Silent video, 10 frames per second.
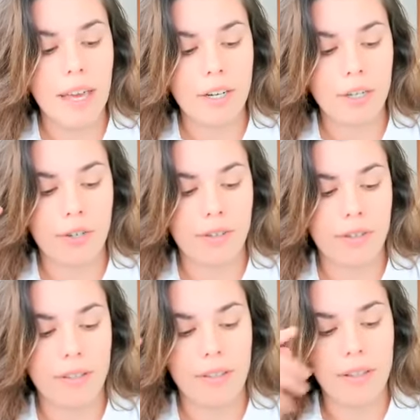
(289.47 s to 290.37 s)
extra
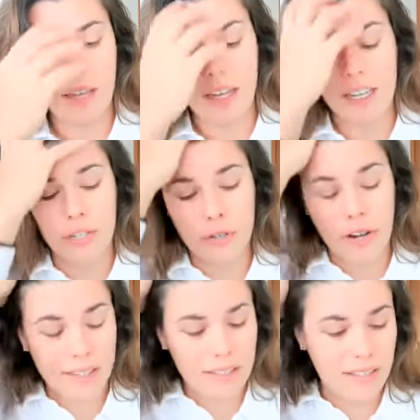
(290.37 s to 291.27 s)

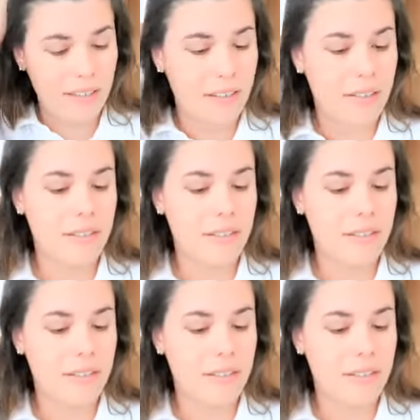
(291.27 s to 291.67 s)
extracted.